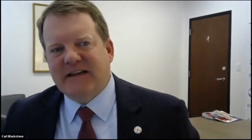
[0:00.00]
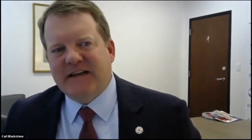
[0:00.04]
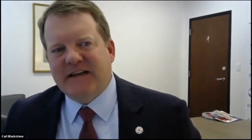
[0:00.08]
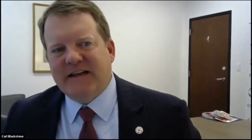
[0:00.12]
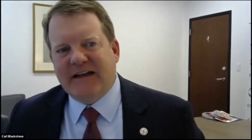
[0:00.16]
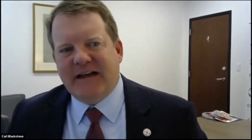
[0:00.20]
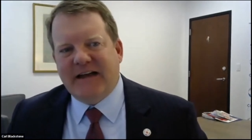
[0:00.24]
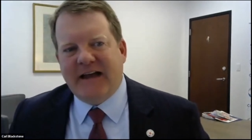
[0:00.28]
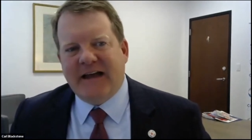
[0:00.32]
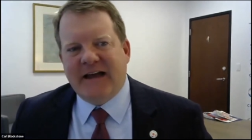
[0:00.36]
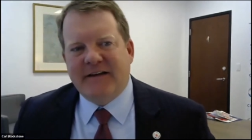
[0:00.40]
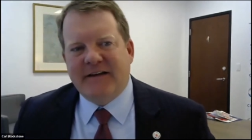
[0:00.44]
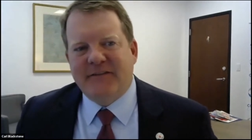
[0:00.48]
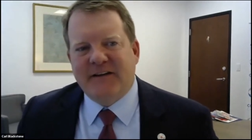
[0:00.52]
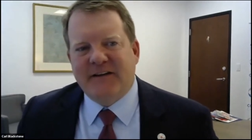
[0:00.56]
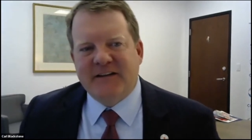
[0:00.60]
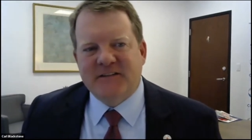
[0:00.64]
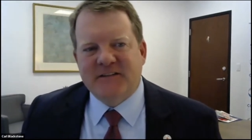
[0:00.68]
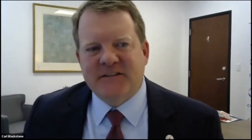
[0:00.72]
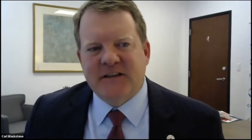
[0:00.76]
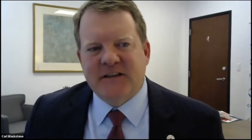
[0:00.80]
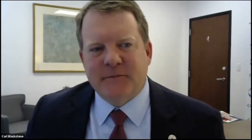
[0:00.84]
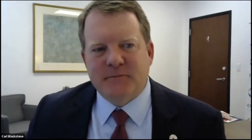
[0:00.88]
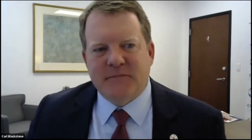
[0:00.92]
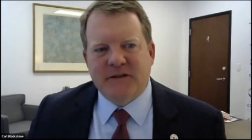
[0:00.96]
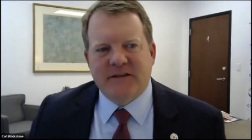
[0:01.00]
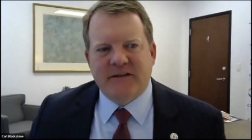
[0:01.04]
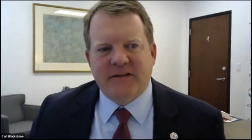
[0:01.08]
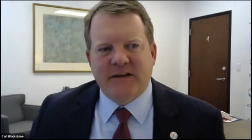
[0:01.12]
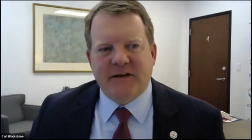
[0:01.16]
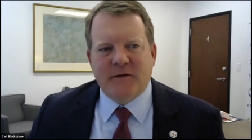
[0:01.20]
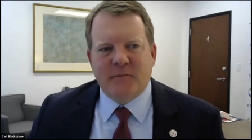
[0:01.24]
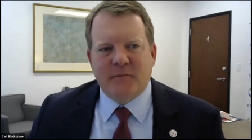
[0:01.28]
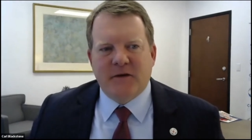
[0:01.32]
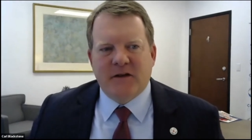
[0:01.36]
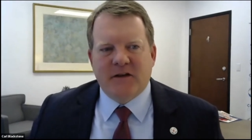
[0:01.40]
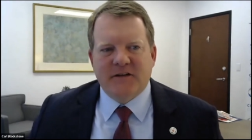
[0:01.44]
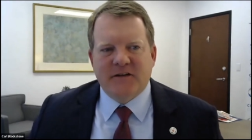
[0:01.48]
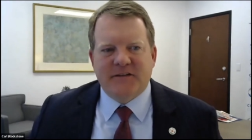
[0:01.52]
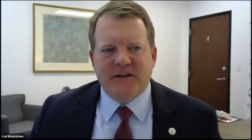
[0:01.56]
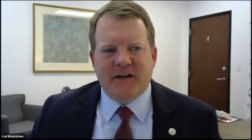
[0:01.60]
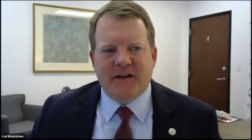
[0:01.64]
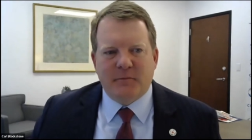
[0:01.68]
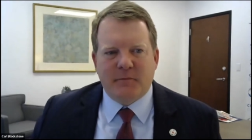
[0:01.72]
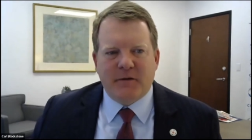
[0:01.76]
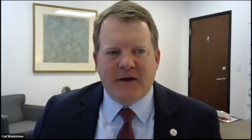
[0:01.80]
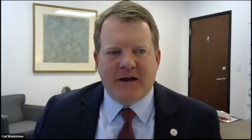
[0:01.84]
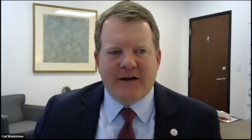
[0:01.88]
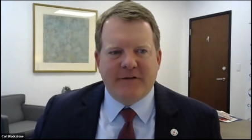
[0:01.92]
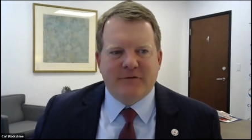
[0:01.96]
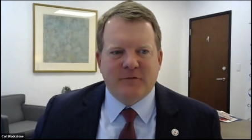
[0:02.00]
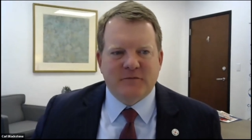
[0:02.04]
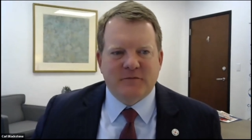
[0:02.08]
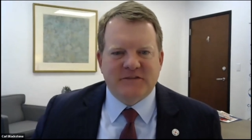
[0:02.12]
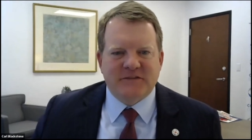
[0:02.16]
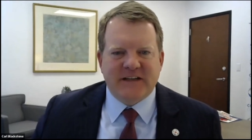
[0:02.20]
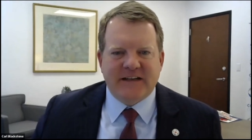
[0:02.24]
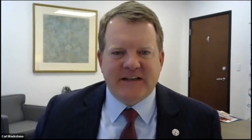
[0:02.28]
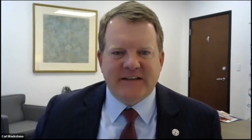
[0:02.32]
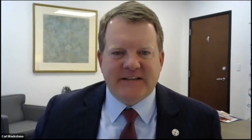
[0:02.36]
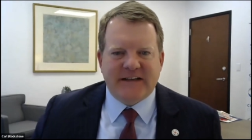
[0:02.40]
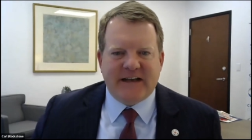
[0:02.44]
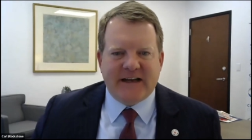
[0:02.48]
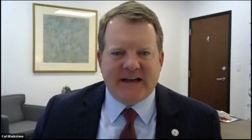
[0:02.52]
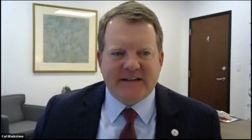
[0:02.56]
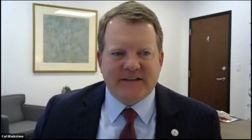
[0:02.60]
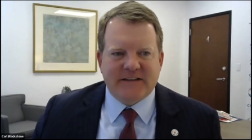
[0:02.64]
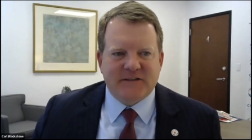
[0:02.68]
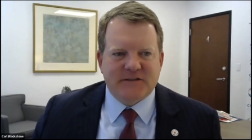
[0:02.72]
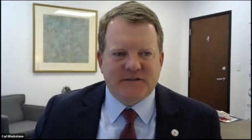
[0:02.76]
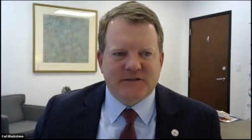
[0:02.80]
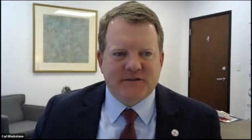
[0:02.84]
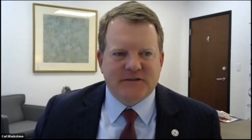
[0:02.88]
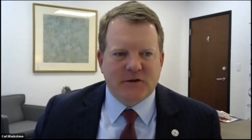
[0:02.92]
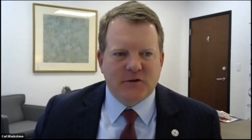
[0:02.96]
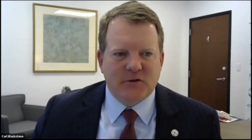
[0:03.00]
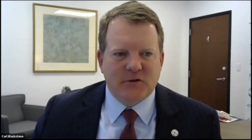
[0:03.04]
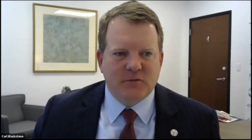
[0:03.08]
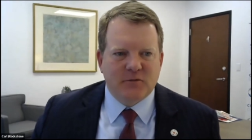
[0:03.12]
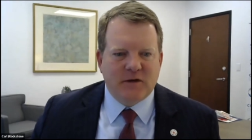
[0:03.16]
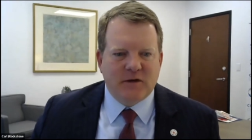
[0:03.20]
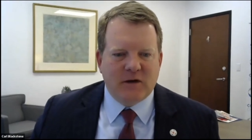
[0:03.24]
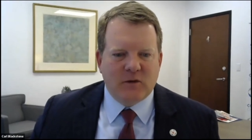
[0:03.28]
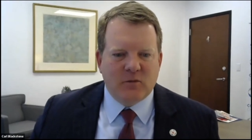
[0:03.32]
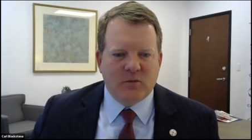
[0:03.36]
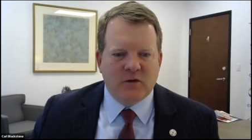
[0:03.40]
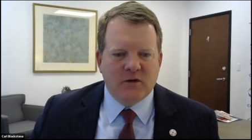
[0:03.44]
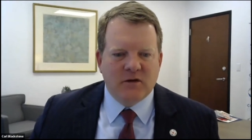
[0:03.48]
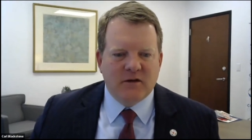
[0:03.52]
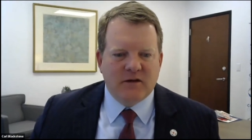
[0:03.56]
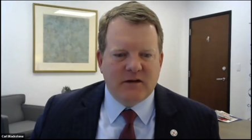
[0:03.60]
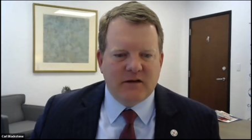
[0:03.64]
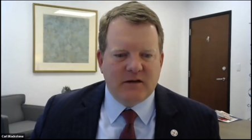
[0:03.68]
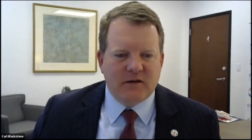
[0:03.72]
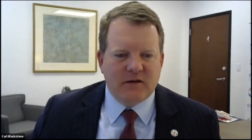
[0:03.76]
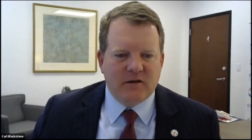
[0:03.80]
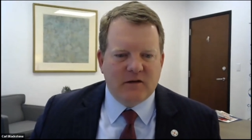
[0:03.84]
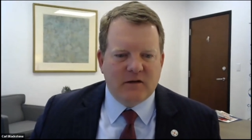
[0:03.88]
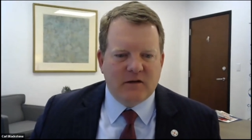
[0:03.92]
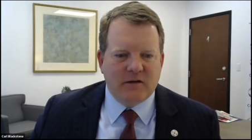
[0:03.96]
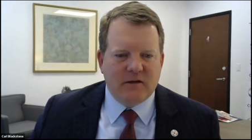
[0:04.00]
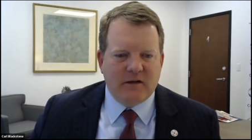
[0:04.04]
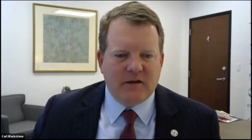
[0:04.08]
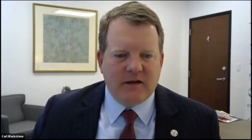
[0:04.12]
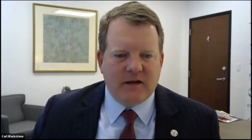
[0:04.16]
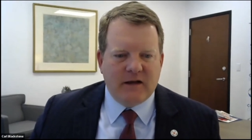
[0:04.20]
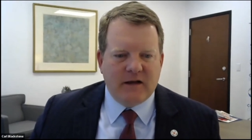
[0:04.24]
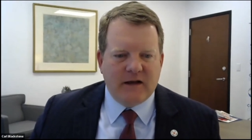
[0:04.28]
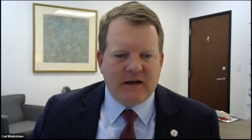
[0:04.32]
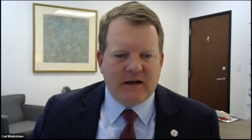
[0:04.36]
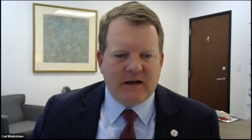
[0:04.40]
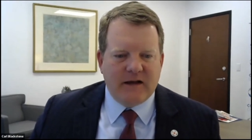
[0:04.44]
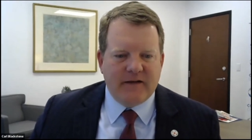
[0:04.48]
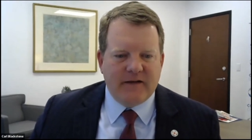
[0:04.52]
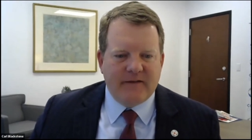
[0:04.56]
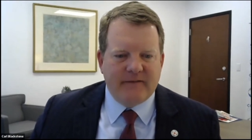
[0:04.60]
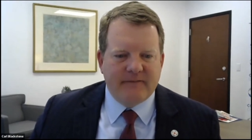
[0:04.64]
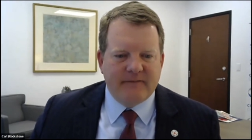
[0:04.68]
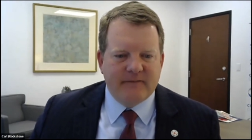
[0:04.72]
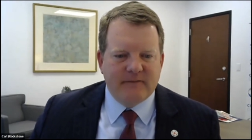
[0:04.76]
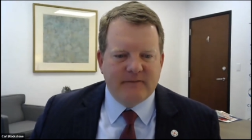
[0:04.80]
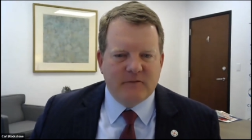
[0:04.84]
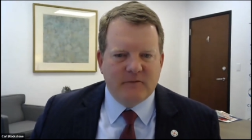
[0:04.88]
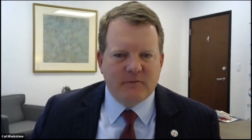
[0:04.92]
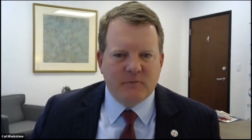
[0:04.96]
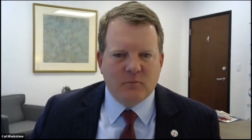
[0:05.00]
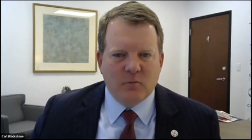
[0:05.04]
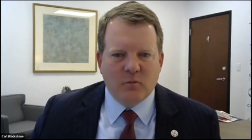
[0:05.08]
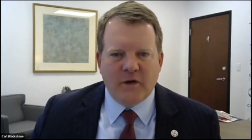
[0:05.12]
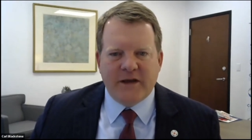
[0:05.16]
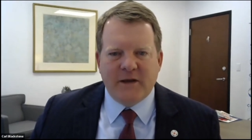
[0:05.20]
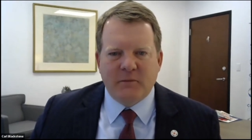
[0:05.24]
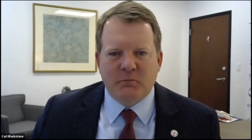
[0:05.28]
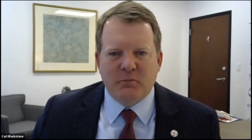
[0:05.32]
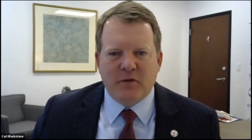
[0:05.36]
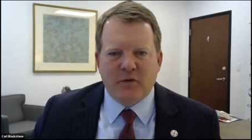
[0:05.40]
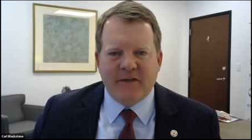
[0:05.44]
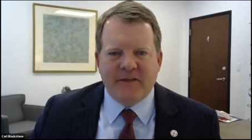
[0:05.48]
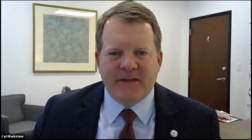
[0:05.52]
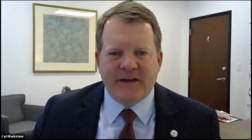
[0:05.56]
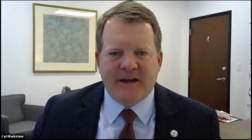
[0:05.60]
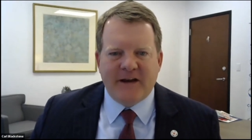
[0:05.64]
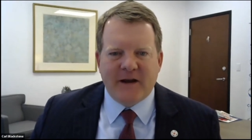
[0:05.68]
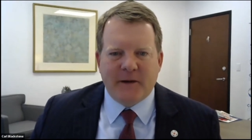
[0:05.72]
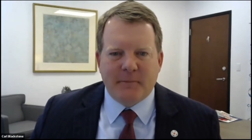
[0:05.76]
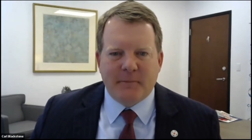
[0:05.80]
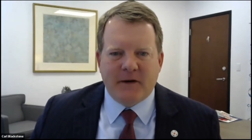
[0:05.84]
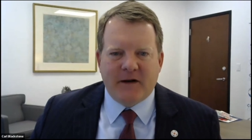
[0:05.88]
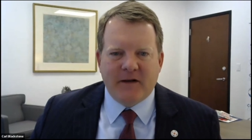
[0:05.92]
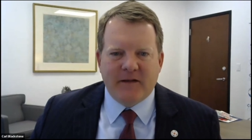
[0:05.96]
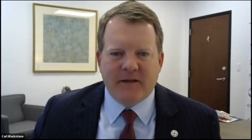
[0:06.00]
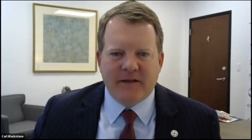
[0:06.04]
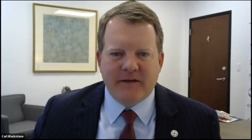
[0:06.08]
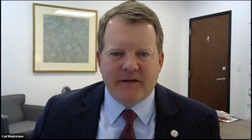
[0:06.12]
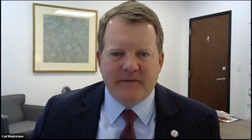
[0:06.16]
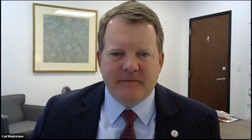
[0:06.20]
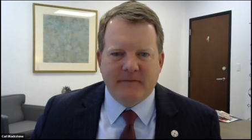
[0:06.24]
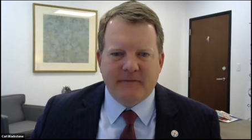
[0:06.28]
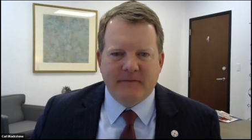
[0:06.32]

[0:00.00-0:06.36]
have exempted their military pay from state taxes. So we'll we can and bring that up